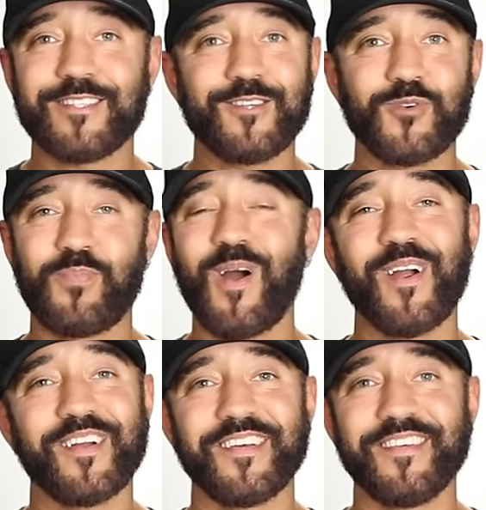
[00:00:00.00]
at Central
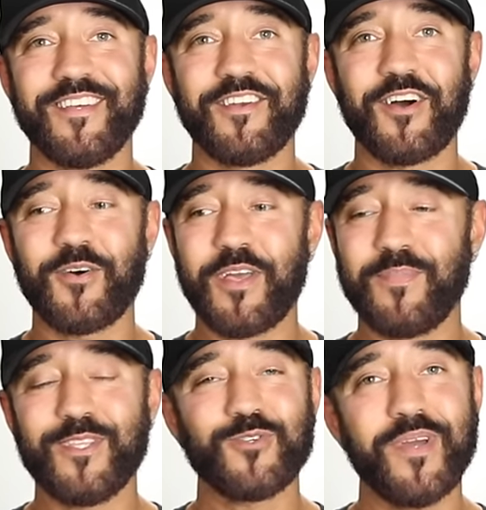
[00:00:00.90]
Park, you know, in
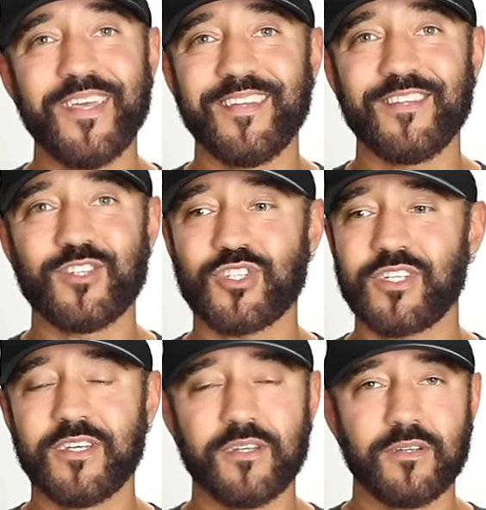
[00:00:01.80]
between just
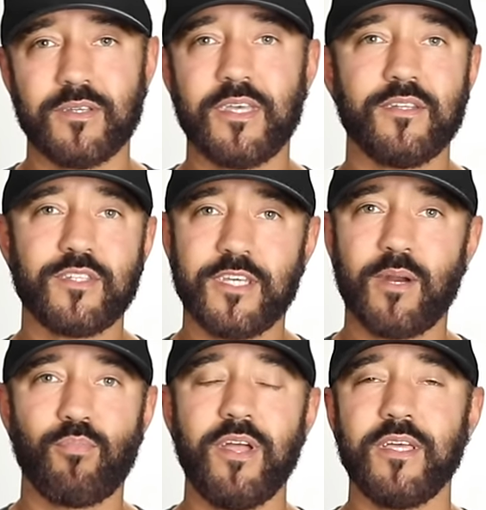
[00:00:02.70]
to to
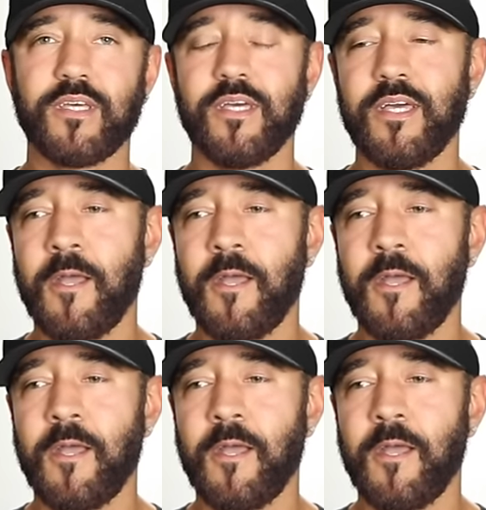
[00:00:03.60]
get a break.